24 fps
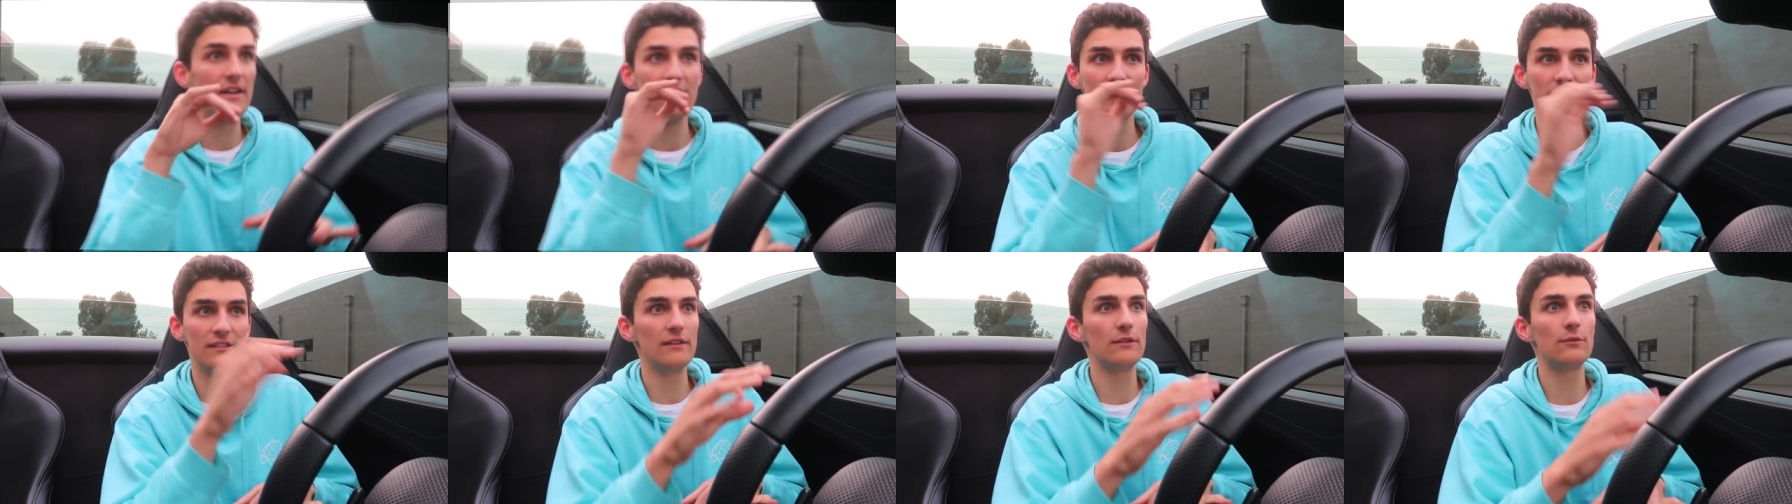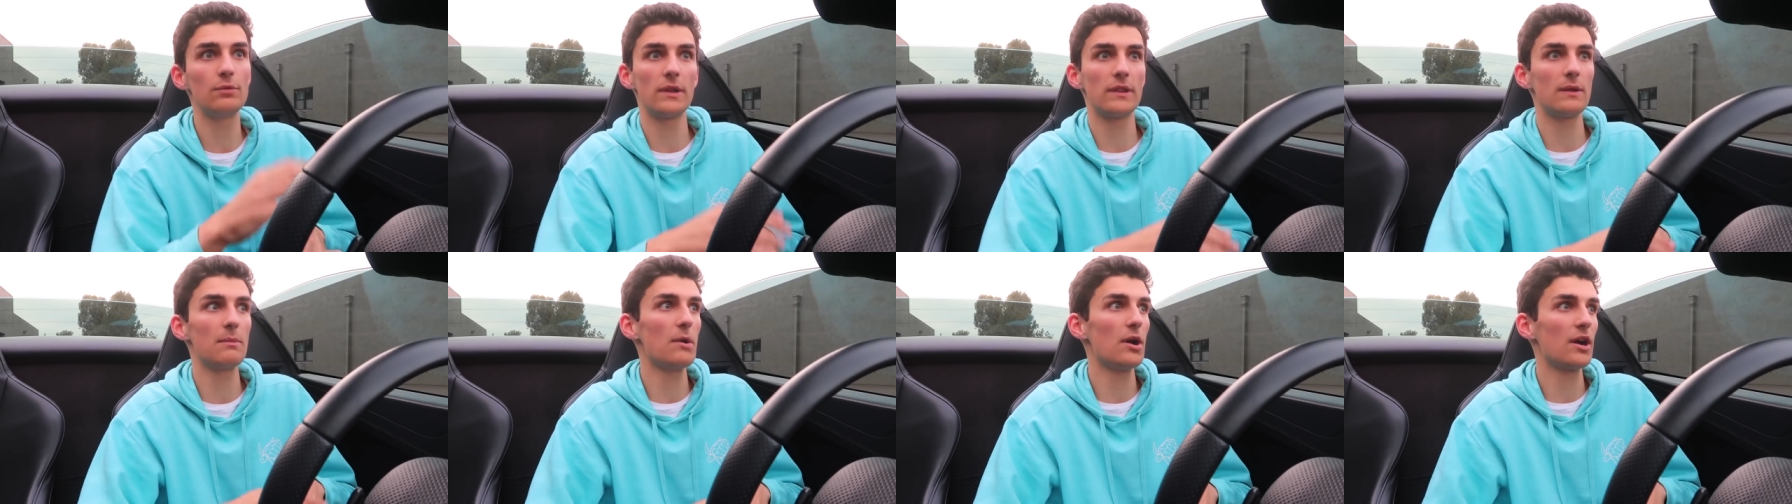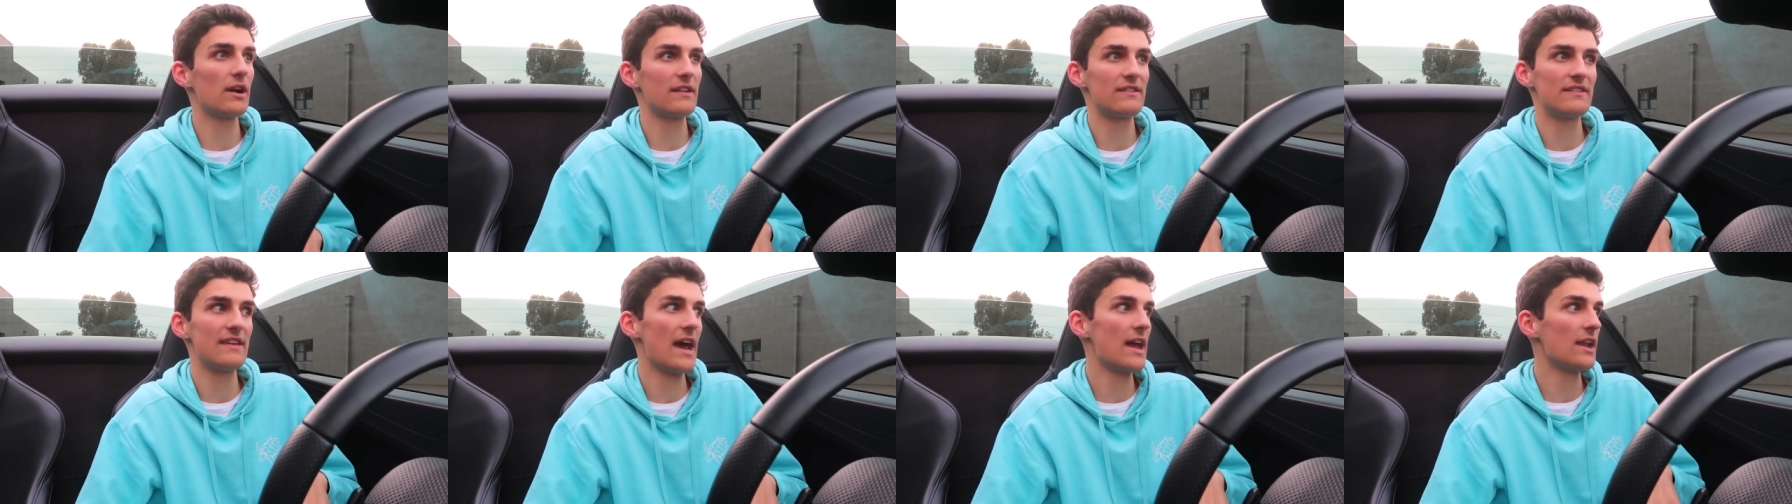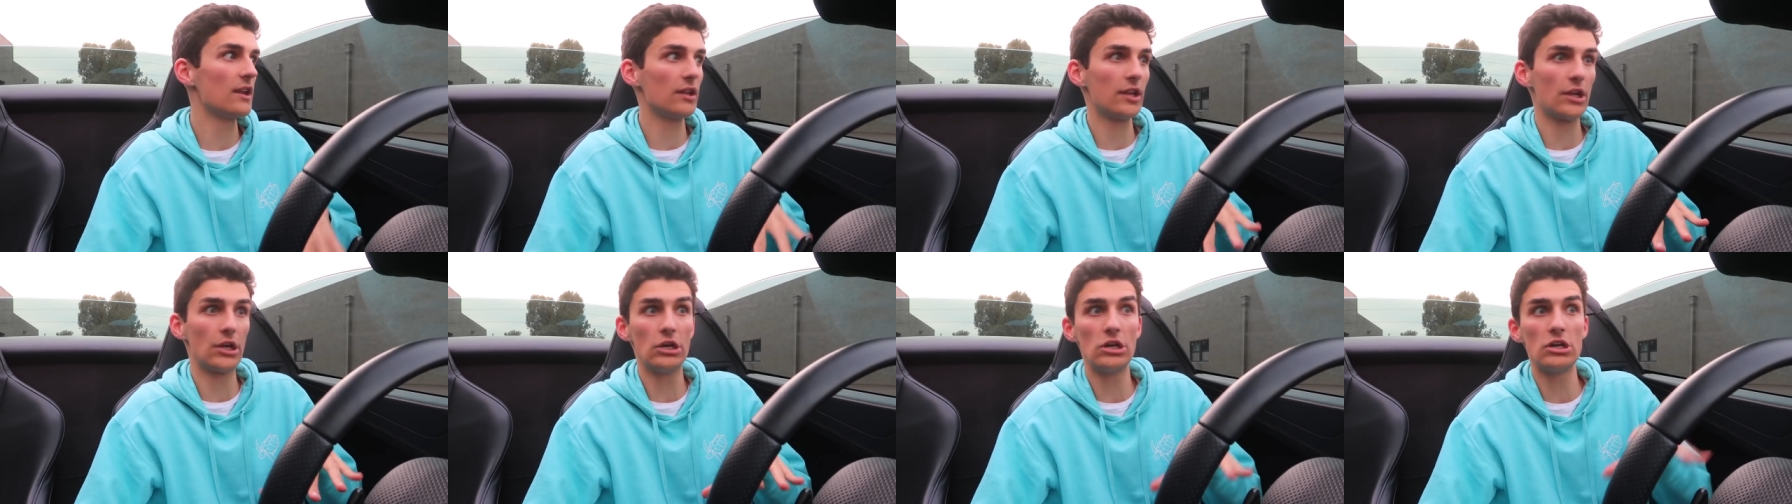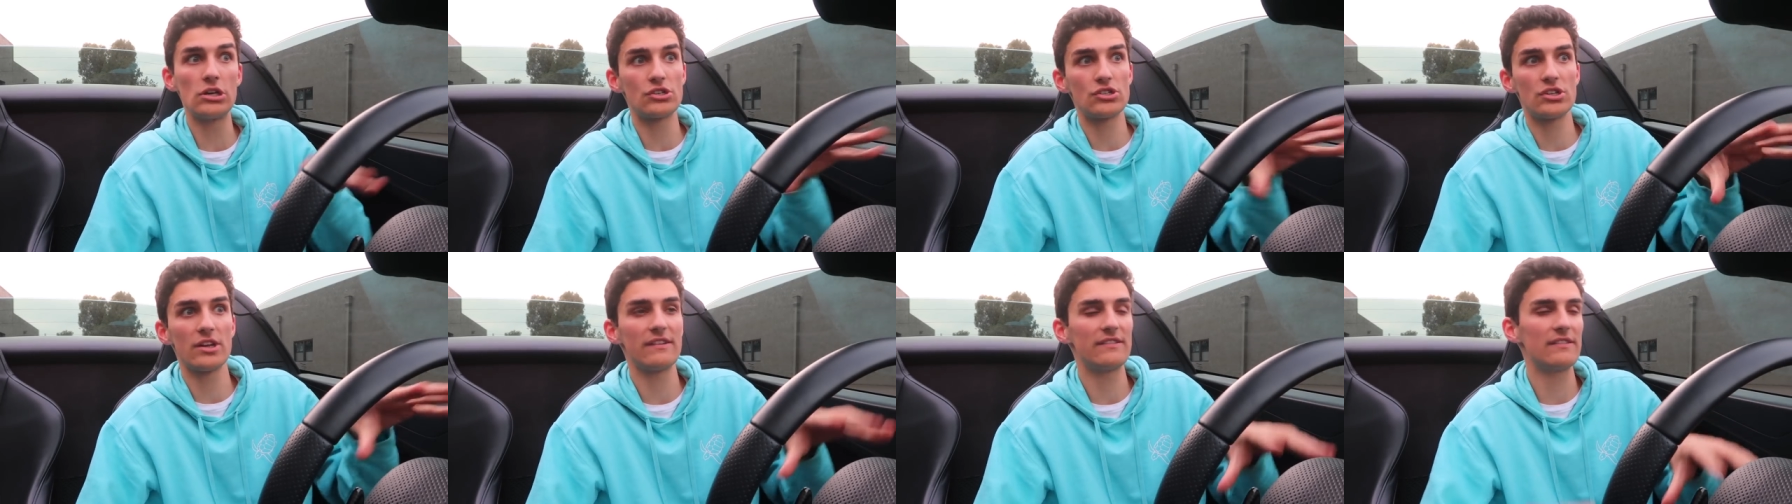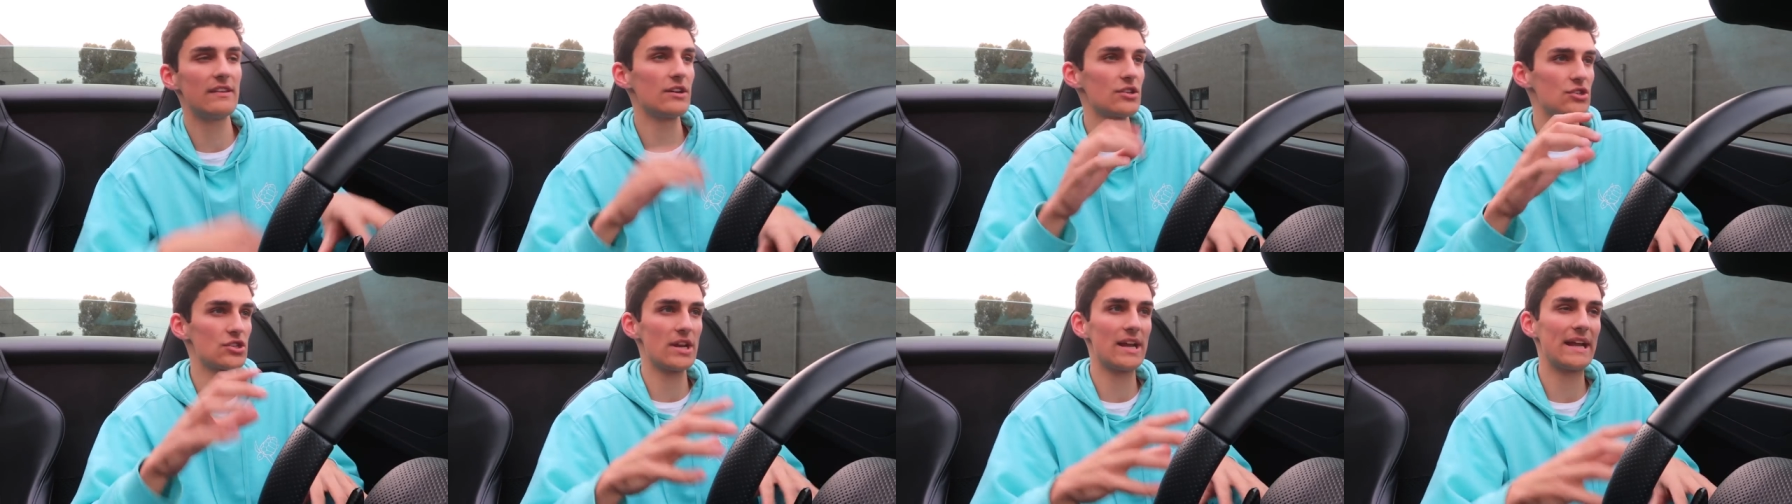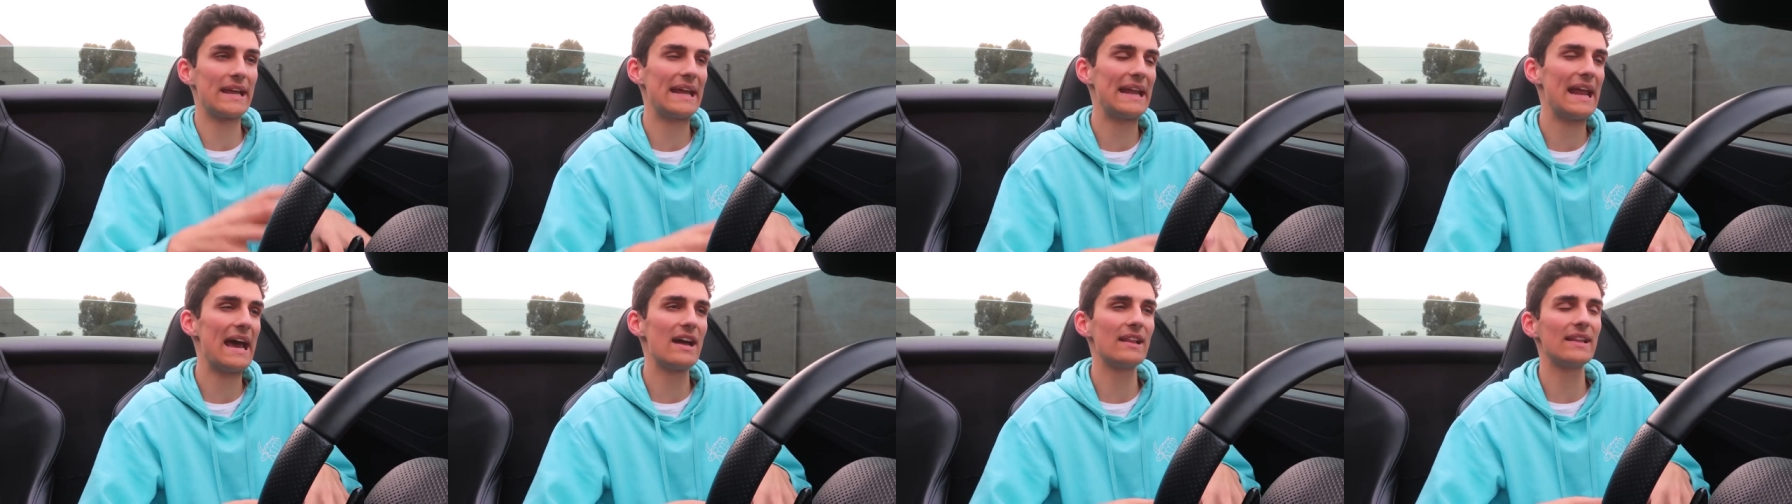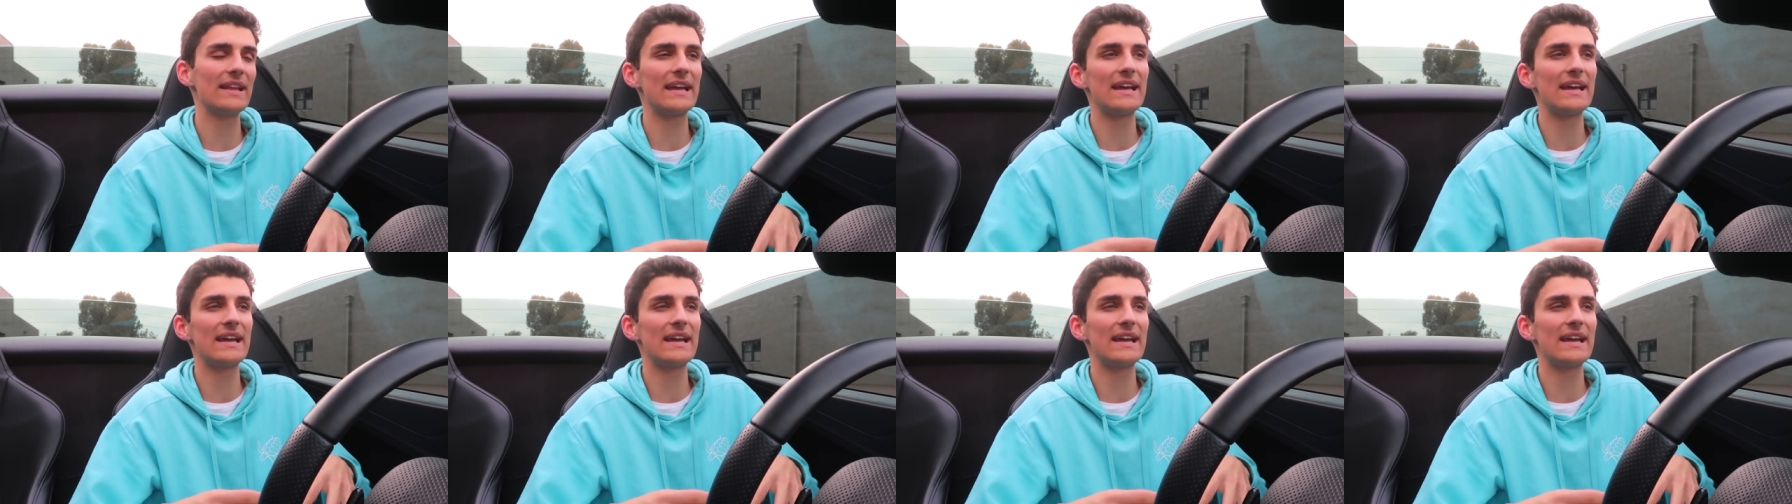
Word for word: sees what the market's at. I'm like, oh, should I sell? Should I get out?